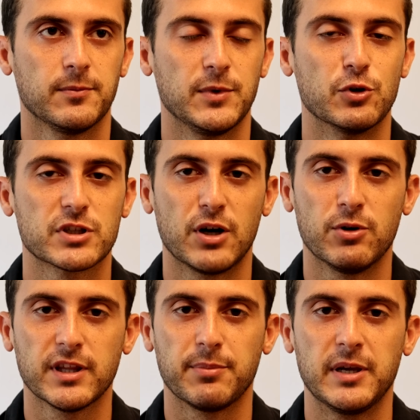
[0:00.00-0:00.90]
You're
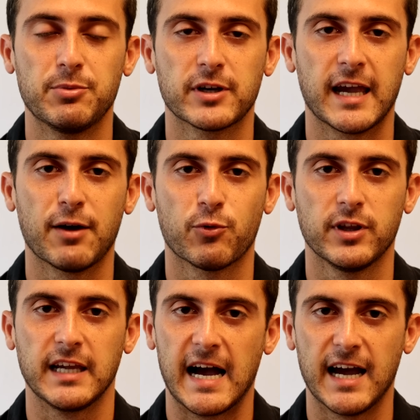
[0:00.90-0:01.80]
someone that people can't
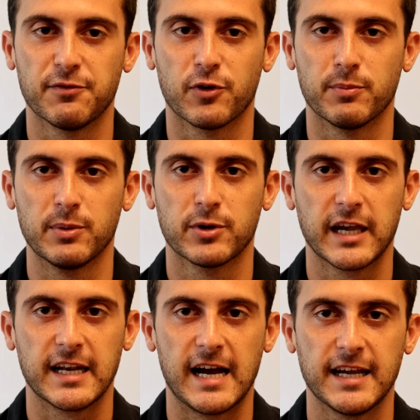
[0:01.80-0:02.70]
really hide from. People
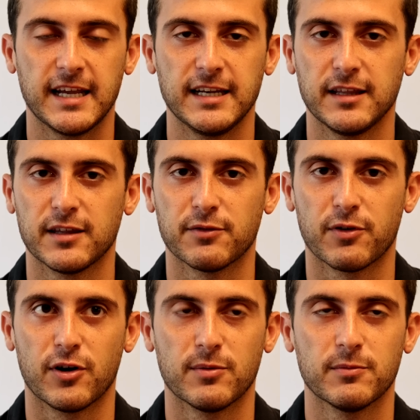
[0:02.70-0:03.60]
can't hide anything
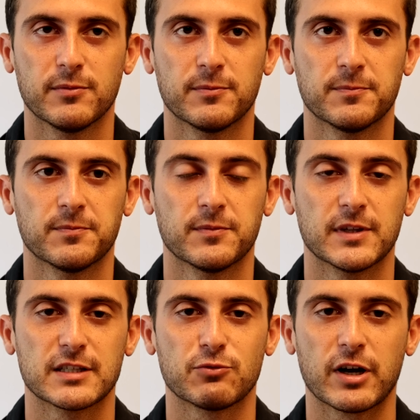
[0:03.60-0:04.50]
from.
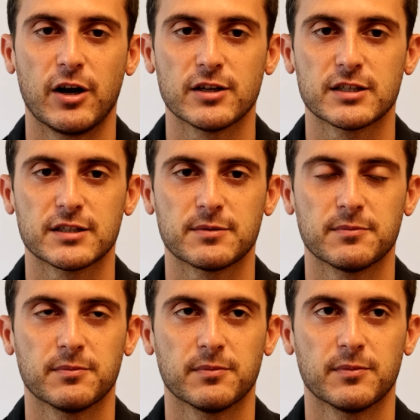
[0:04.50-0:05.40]
This is what causes
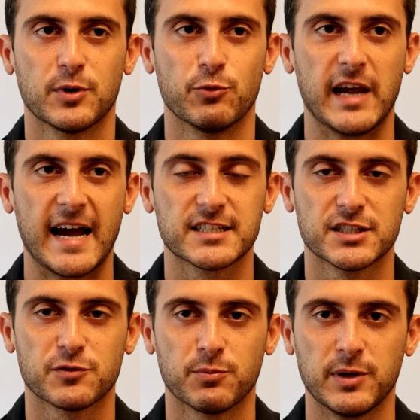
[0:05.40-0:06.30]

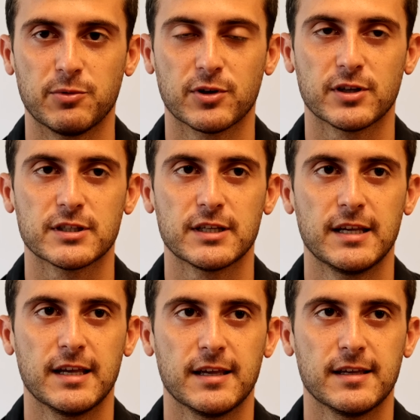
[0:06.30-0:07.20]
reactions from people, because
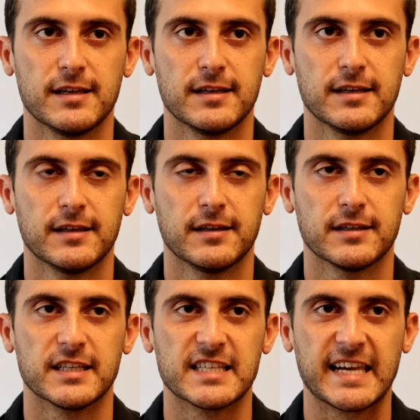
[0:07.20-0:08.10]

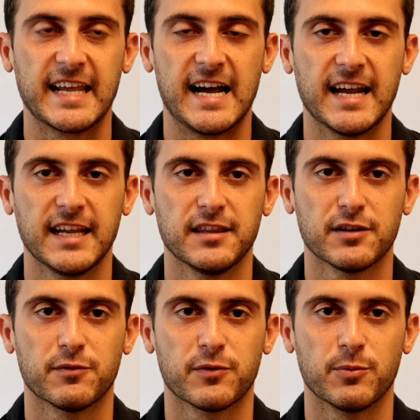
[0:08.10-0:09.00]
since they can't hide
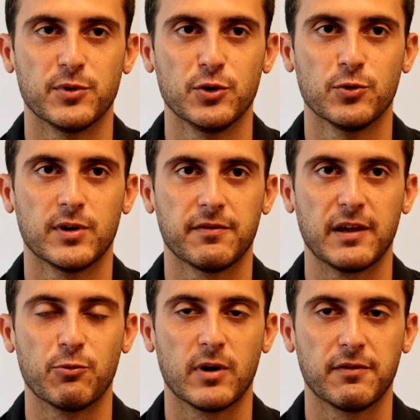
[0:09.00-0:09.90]
anything from you, if
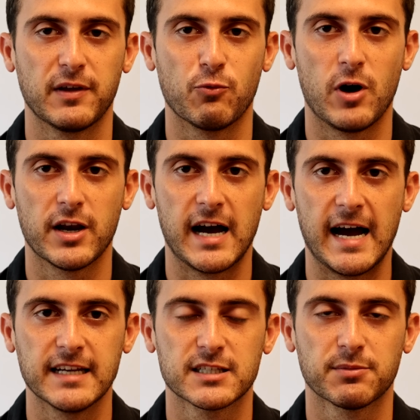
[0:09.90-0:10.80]
they want to
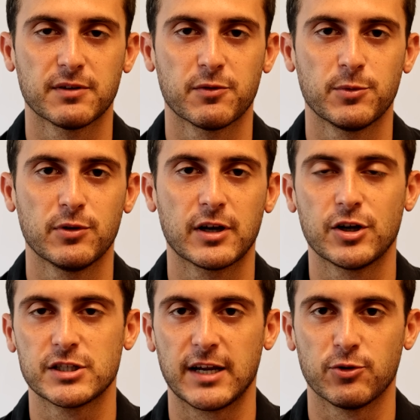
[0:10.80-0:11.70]
hide something from you, they're
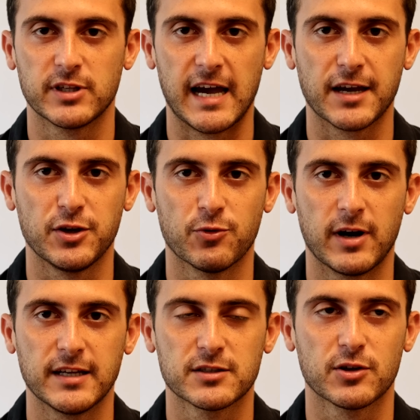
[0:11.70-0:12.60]
gonna try to attack you,
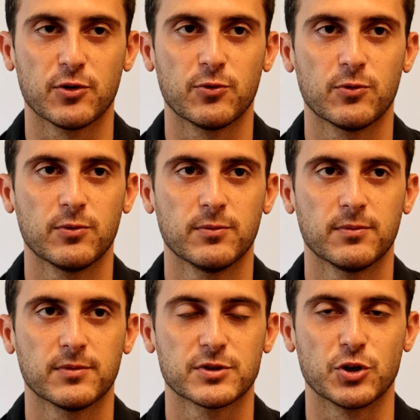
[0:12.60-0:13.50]
right? So
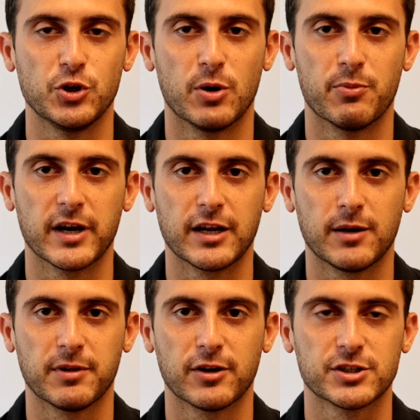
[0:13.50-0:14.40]
you don't bring it
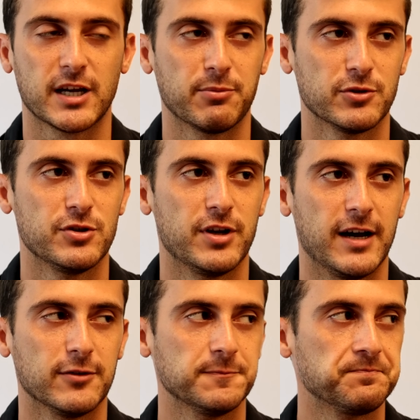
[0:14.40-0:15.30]
up. They're gonna try to push you
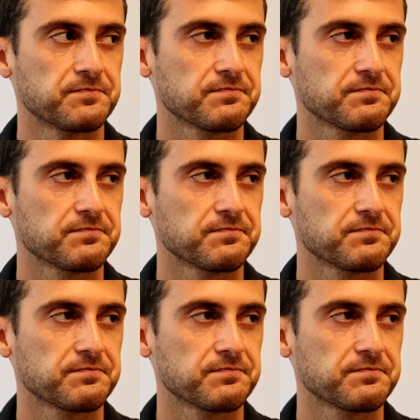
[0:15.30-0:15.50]
down.